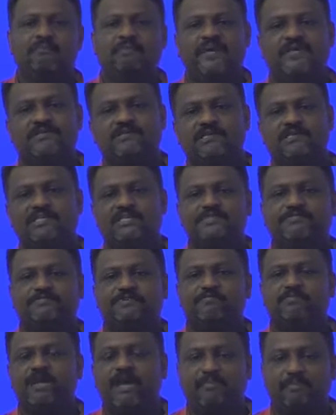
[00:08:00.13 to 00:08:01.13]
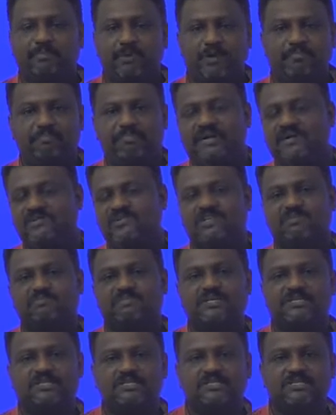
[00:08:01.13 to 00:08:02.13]
base address from appropriate
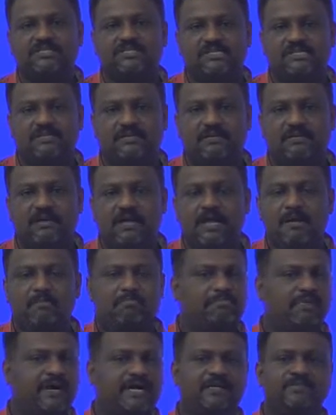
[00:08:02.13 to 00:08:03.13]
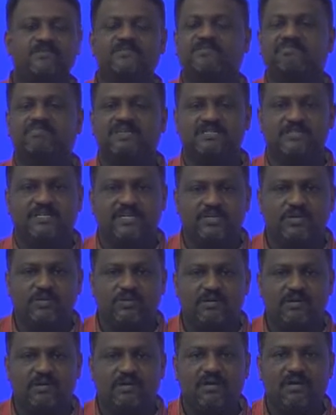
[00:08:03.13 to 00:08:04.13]
segment register via summer
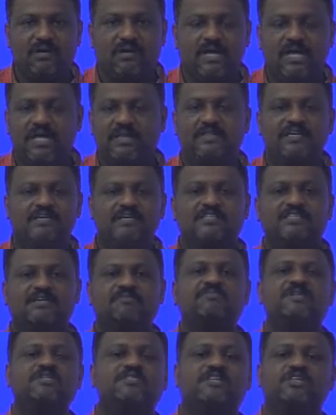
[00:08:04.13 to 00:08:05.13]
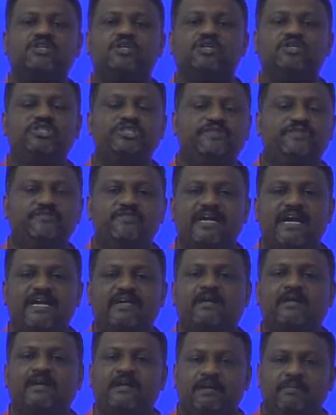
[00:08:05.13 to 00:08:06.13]
circuit. Then a summer circuit shift
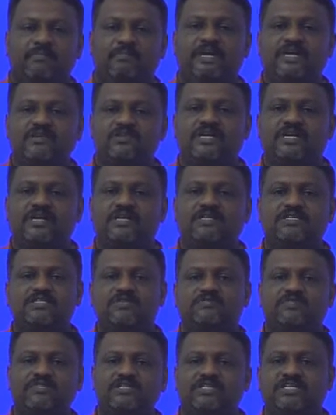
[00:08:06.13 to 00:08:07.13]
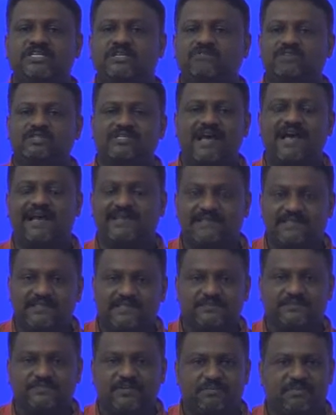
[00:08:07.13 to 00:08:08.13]
that base address which it was
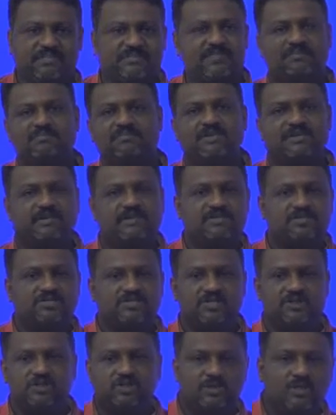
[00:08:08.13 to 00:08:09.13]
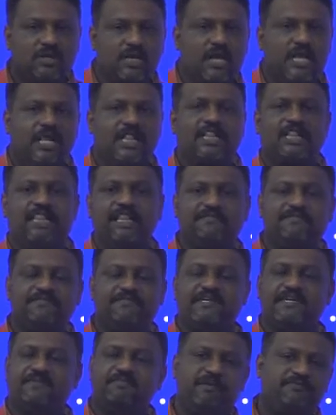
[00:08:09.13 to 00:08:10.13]
accessed from a segment register to left
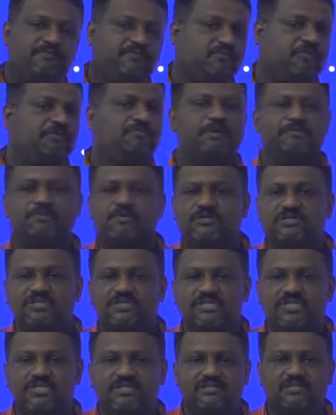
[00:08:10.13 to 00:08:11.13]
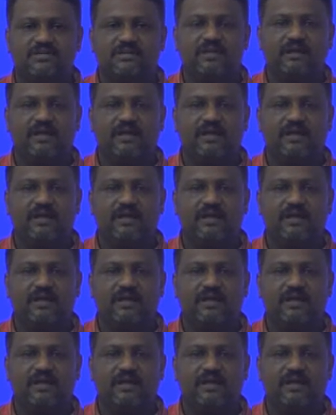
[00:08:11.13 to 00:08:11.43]
side by 4-bit positions.